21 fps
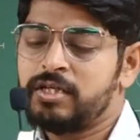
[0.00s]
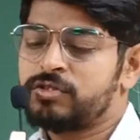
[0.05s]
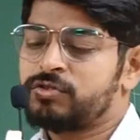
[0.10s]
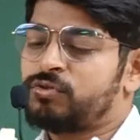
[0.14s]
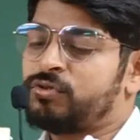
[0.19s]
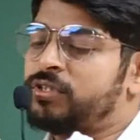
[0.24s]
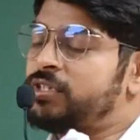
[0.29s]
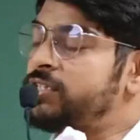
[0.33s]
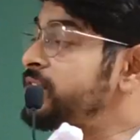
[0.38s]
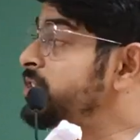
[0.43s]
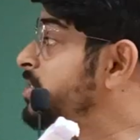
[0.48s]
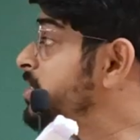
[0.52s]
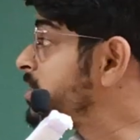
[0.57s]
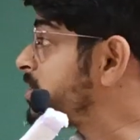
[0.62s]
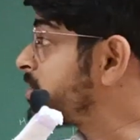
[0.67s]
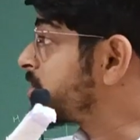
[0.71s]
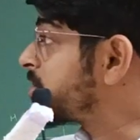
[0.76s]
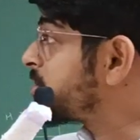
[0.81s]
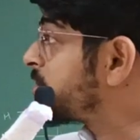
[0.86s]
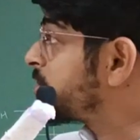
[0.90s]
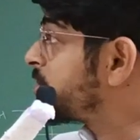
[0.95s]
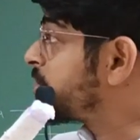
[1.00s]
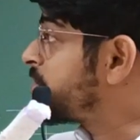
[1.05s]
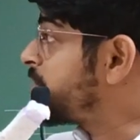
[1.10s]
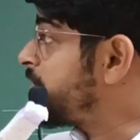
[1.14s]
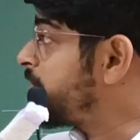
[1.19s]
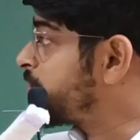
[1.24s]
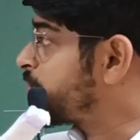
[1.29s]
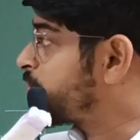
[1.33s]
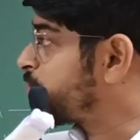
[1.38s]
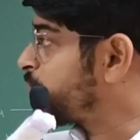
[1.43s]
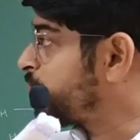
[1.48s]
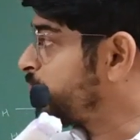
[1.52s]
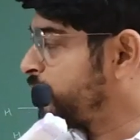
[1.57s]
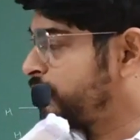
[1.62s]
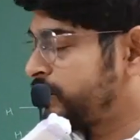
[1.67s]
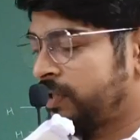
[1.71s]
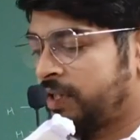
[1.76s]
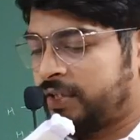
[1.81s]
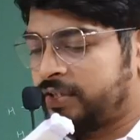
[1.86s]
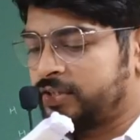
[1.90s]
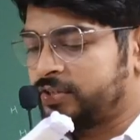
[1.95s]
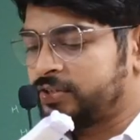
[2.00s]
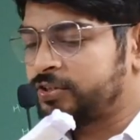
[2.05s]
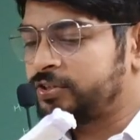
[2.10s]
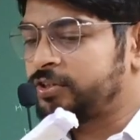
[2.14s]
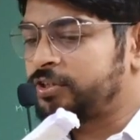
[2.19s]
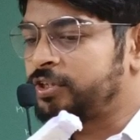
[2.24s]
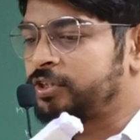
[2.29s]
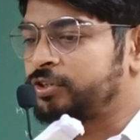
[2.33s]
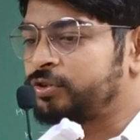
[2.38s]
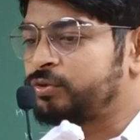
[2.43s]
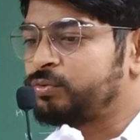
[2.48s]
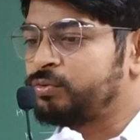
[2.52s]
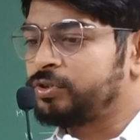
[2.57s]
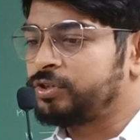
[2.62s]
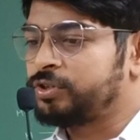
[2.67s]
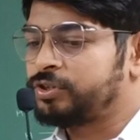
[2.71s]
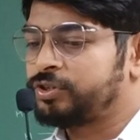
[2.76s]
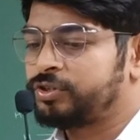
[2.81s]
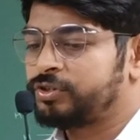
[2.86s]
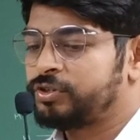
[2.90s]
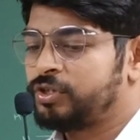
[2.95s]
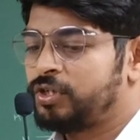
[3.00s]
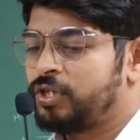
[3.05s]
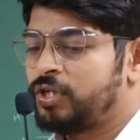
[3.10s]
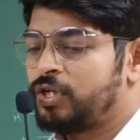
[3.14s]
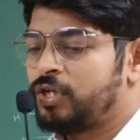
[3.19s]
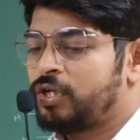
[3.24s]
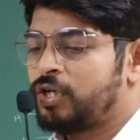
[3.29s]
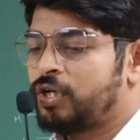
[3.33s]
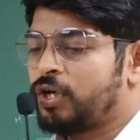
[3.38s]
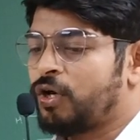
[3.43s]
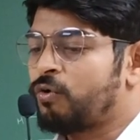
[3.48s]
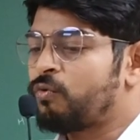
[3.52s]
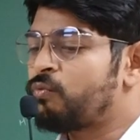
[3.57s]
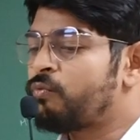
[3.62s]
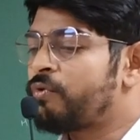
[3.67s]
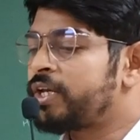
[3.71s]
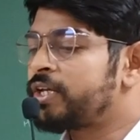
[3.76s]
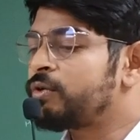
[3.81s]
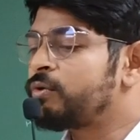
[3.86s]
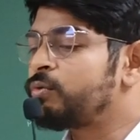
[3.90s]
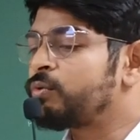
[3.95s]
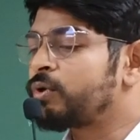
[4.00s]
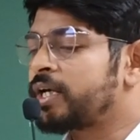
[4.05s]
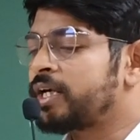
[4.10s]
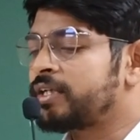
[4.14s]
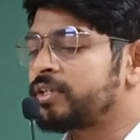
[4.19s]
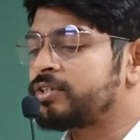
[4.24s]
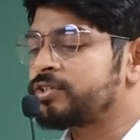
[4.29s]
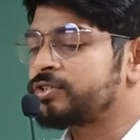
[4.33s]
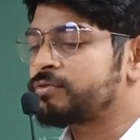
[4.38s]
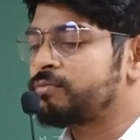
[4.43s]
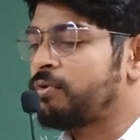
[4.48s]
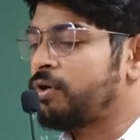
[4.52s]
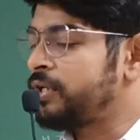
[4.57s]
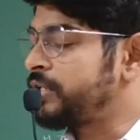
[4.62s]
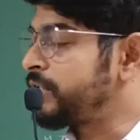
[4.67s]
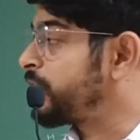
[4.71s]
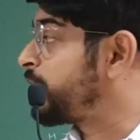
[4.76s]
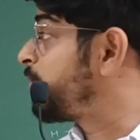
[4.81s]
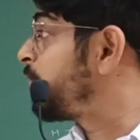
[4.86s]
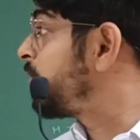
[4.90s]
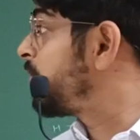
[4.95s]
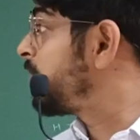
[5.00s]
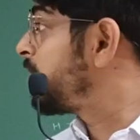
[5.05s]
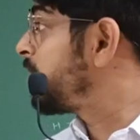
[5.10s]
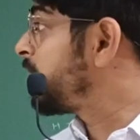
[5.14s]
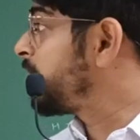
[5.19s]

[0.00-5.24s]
So this is CHO and this is CH2OH. Now when you look at this molecule,